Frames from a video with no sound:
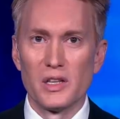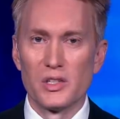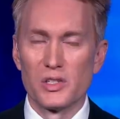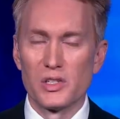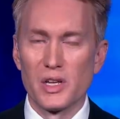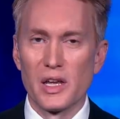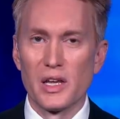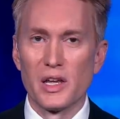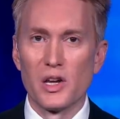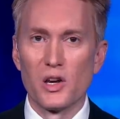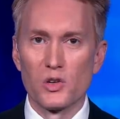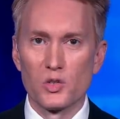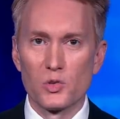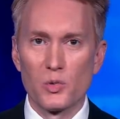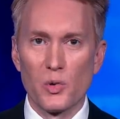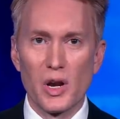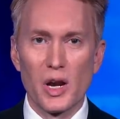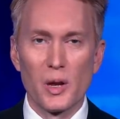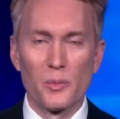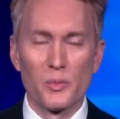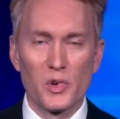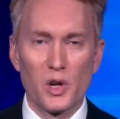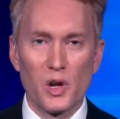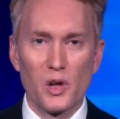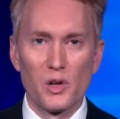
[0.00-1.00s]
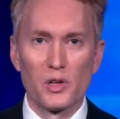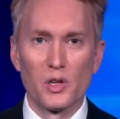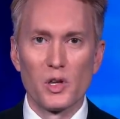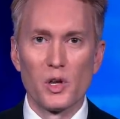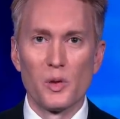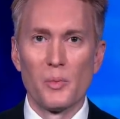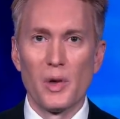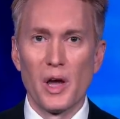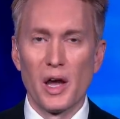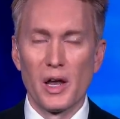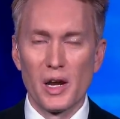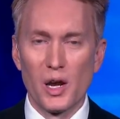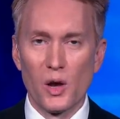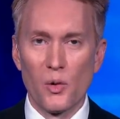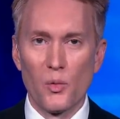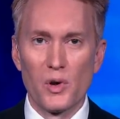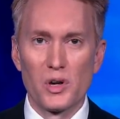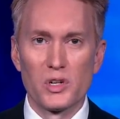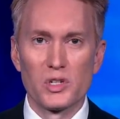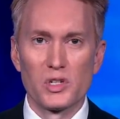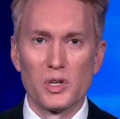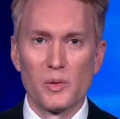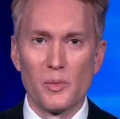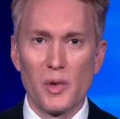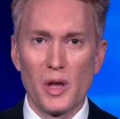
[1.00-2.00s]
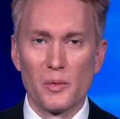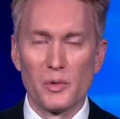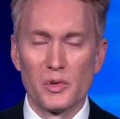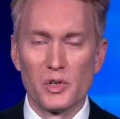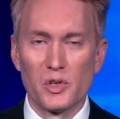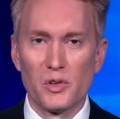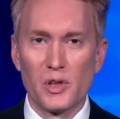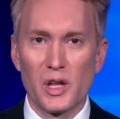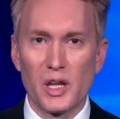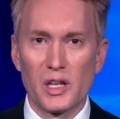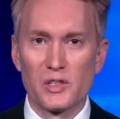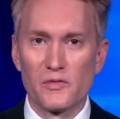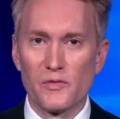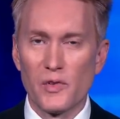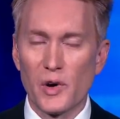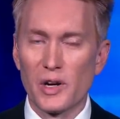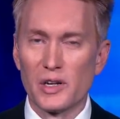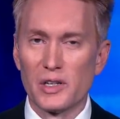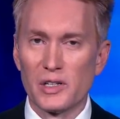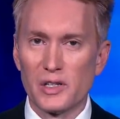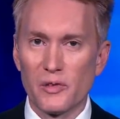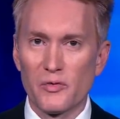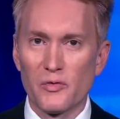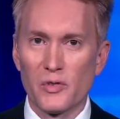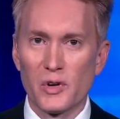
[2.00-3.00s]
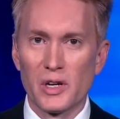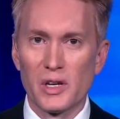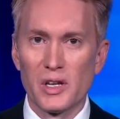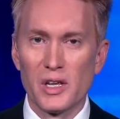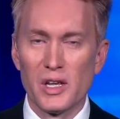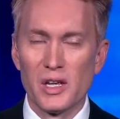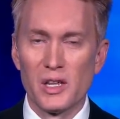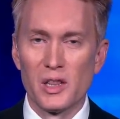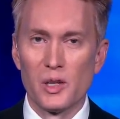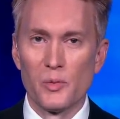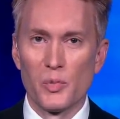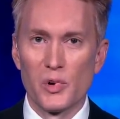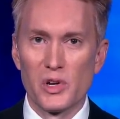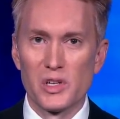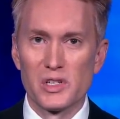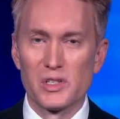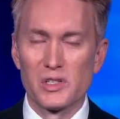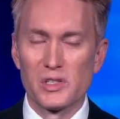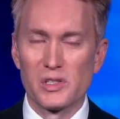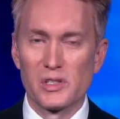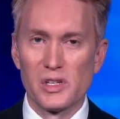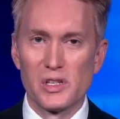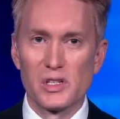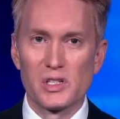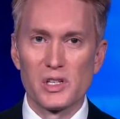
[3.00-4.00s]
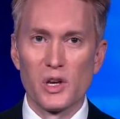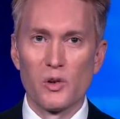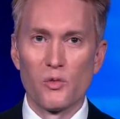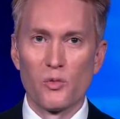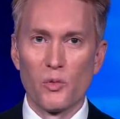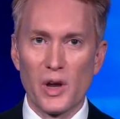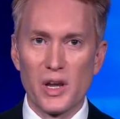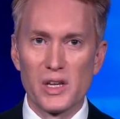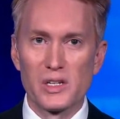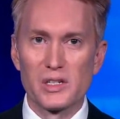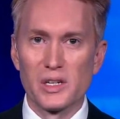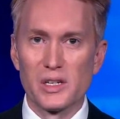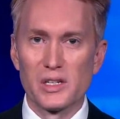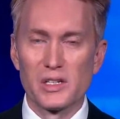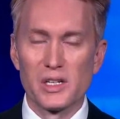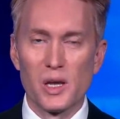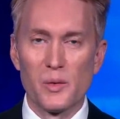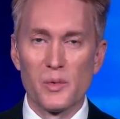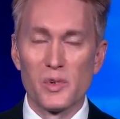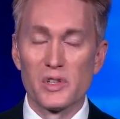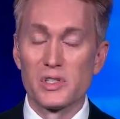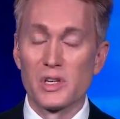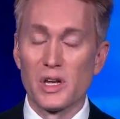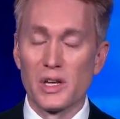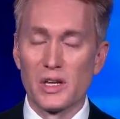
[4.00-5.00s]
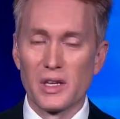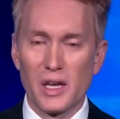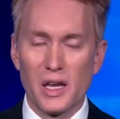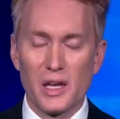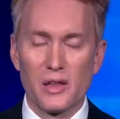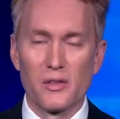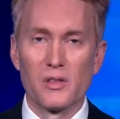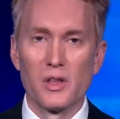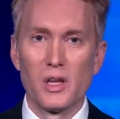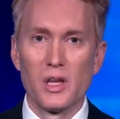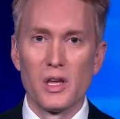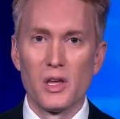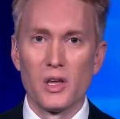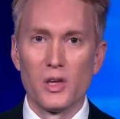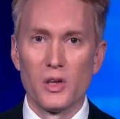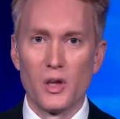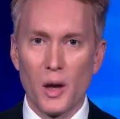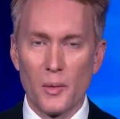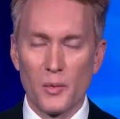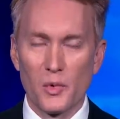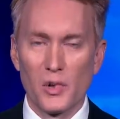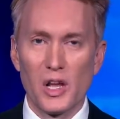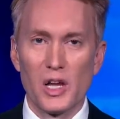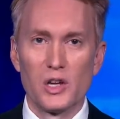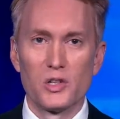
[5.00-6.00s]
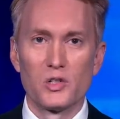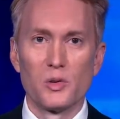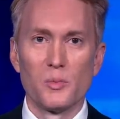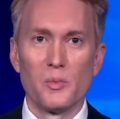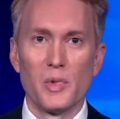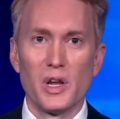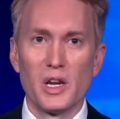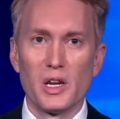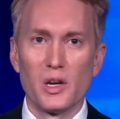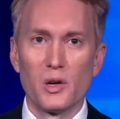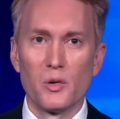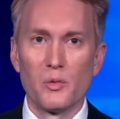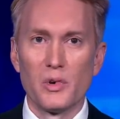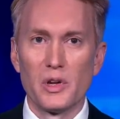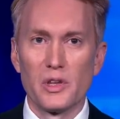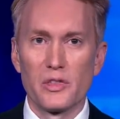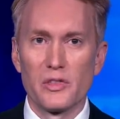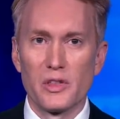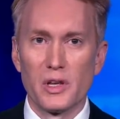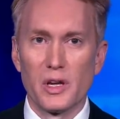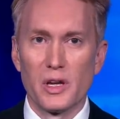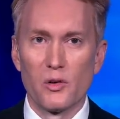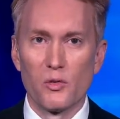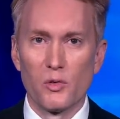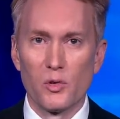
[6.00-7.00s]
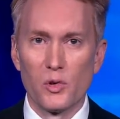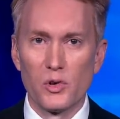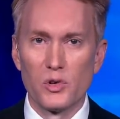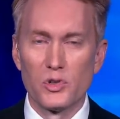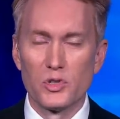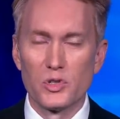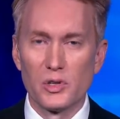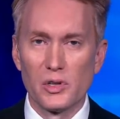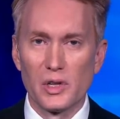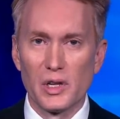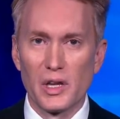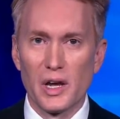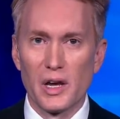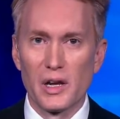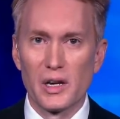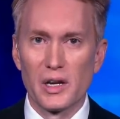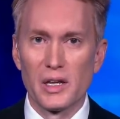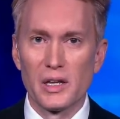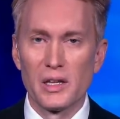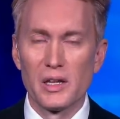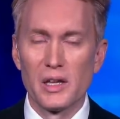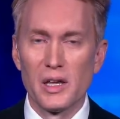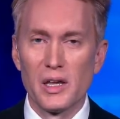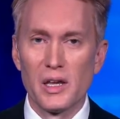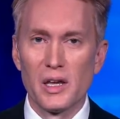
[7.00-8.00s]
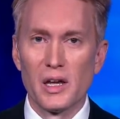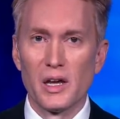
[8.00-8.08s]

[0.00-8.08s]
and saying, "Here's what I'm calling you about, and I want you to be able to do that," it's very different than President Zelensky raising it to him and saying, "Yeah, yeah I'm glad you're meeting with uh, Rudy Giuliani.